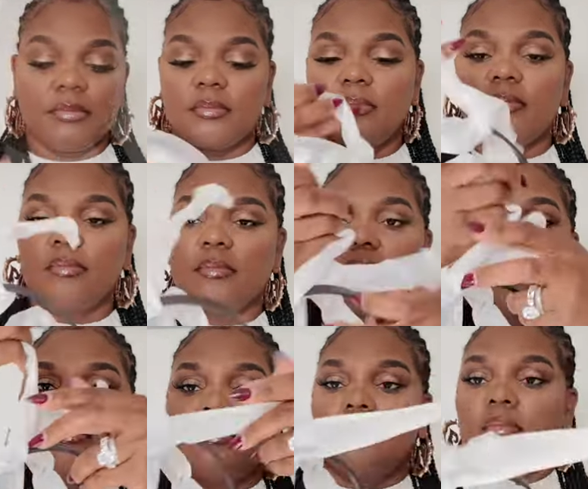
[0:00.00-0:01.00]

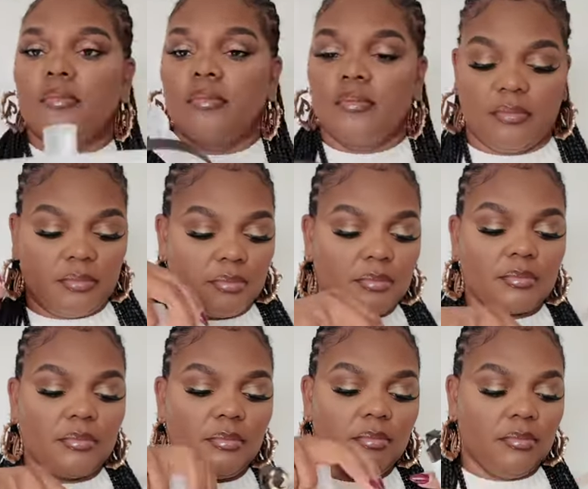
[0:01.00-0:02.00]

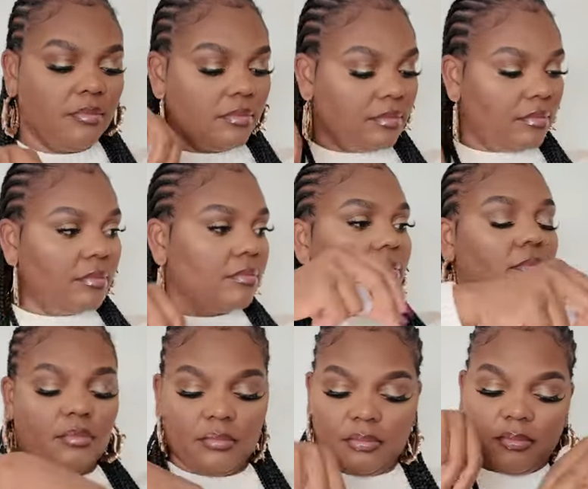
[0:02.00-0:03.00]

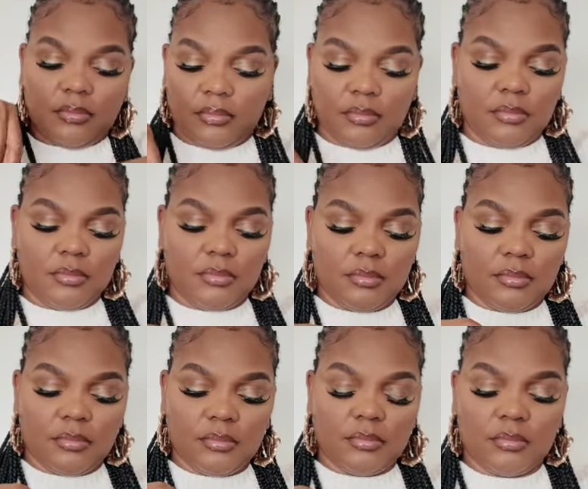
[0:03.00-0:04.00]

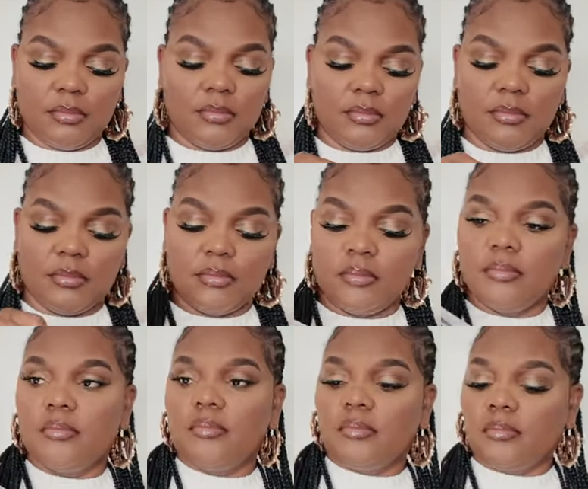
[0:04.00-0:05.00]

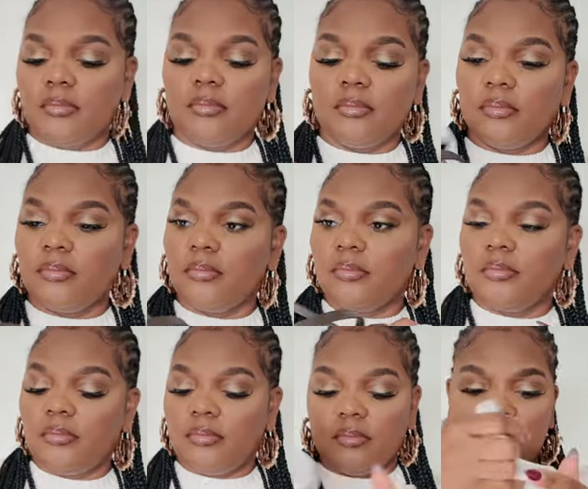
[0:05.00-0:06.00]

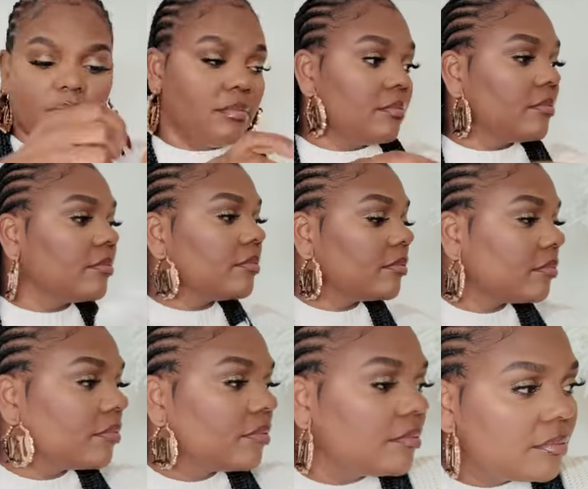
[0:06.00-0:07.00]
(no one is talking)